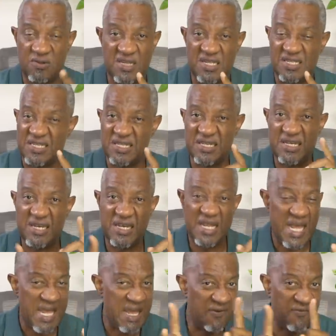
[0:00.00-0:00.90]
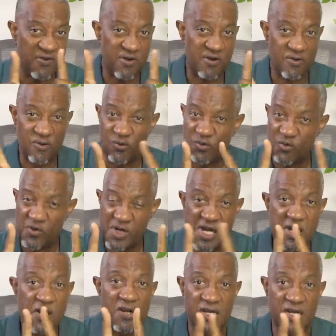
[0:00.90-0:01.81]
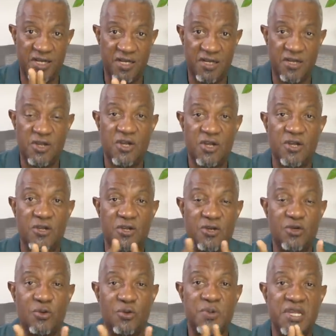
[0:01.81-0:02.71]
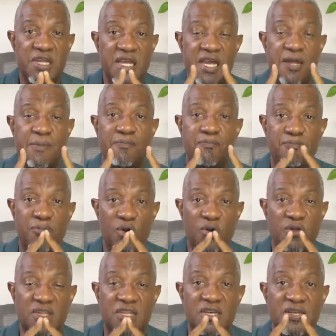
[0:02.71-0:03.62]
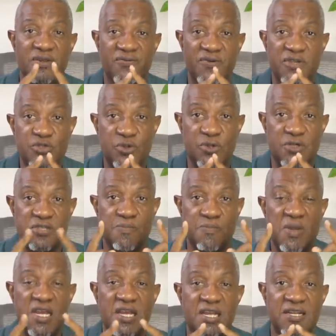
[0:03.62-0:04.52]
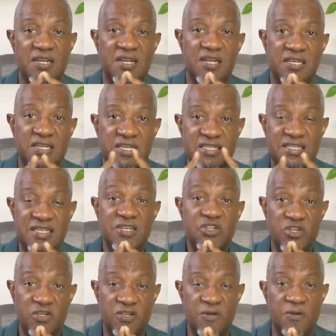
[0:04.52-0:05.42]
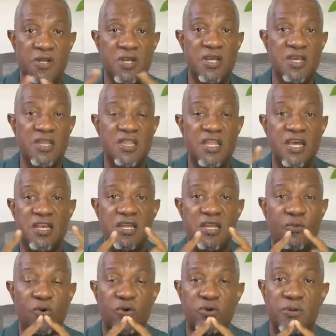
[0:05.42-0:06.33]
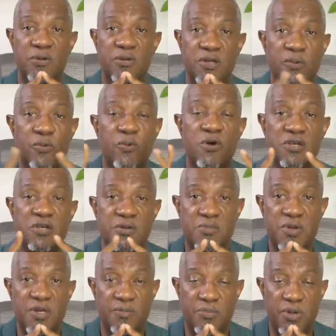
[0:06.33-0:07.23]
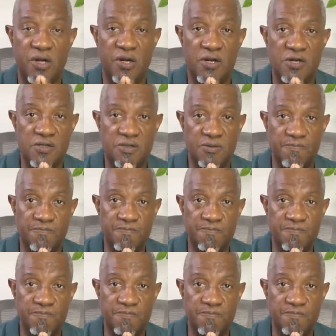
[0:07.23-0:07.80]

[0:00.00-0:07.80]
It's never, rarely, do we get both individuals making a decision that they want, they want to be apart.